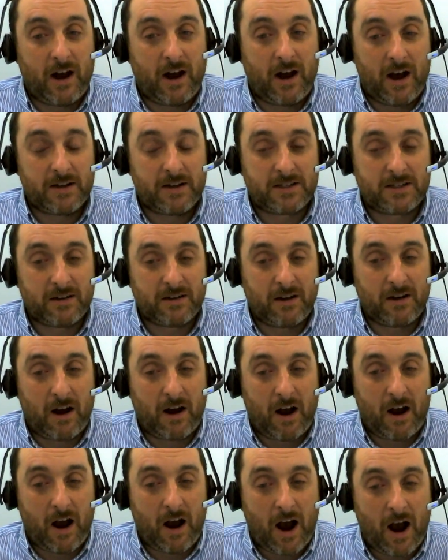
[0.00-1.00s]
at
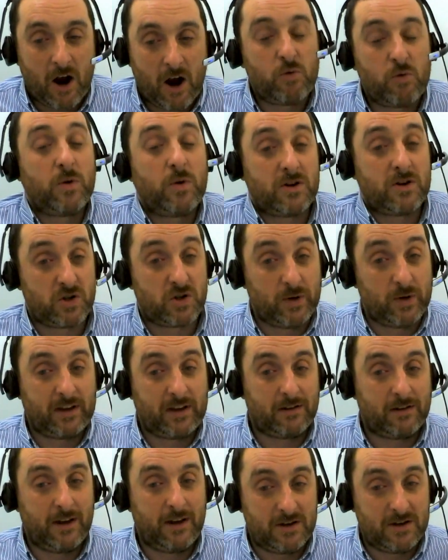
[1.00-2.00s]
how we're
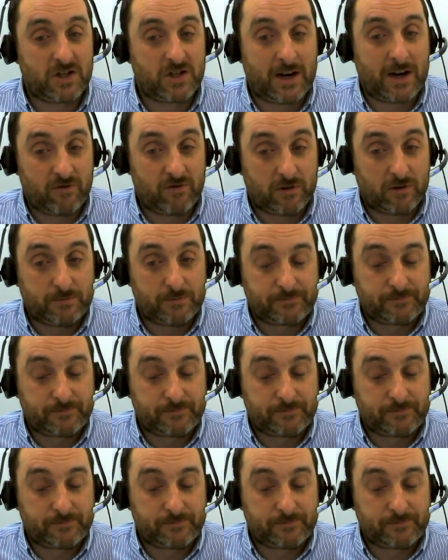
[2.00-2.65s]
doing in general.